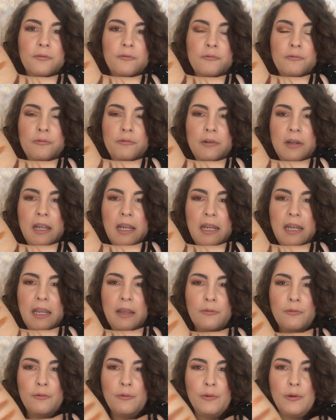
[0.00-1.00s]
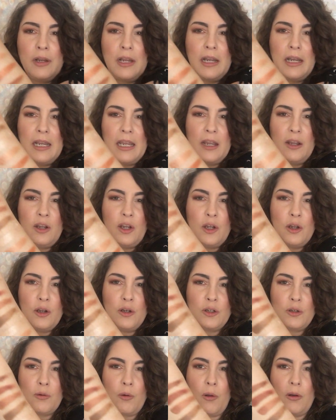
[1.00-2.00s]
Really, really
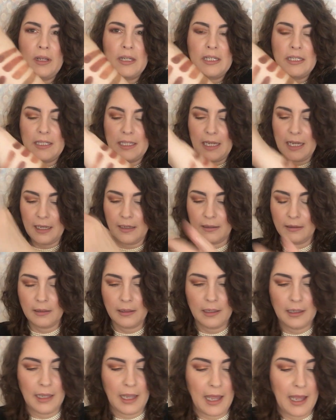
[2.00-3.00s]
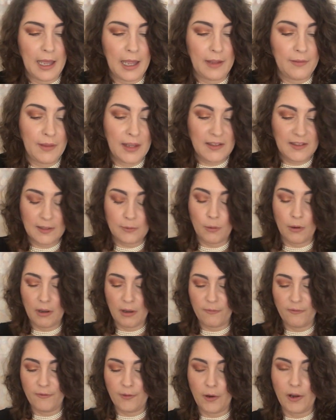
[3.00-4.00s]
good quality. And this is what
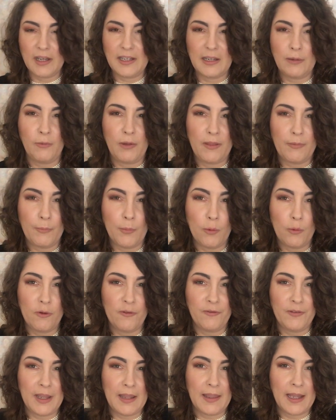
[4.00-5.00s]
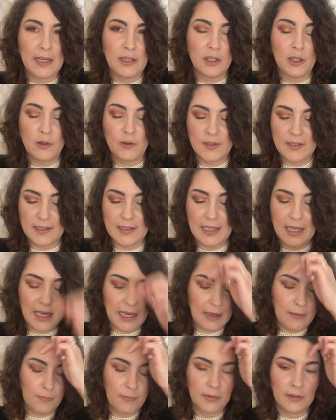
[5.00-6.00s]
I'm finding with Morphe. They do
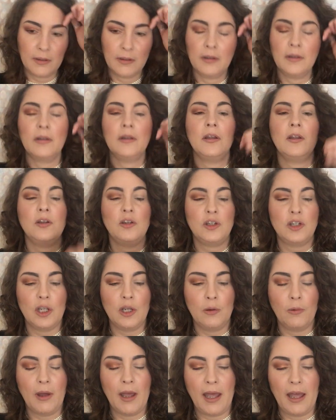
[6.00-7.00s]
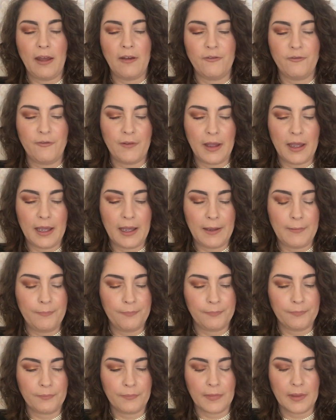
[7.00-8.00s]
seem to have
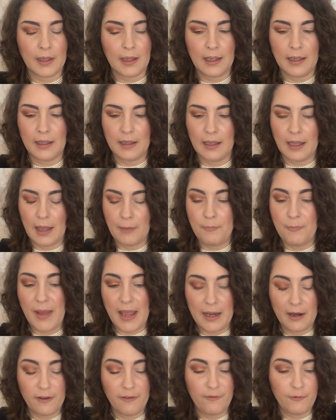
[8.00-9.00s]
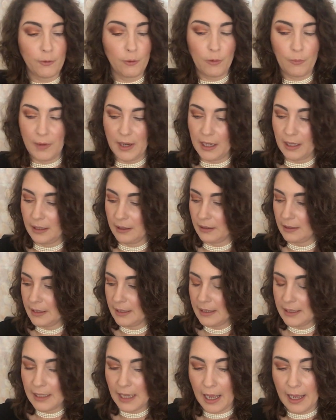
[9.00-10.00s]
a better formula.
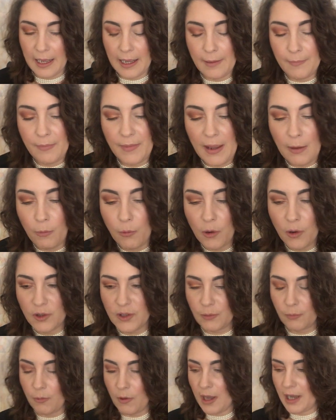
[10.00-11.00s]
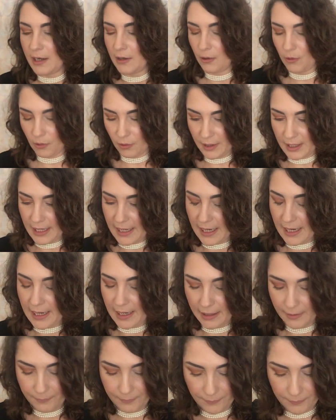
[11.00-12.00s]
There was one on
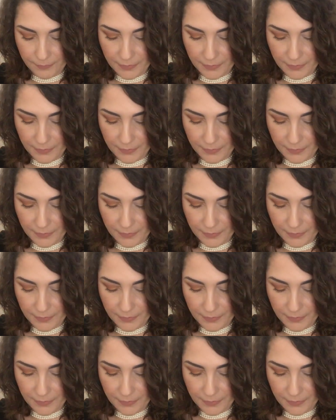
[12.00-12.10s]
here.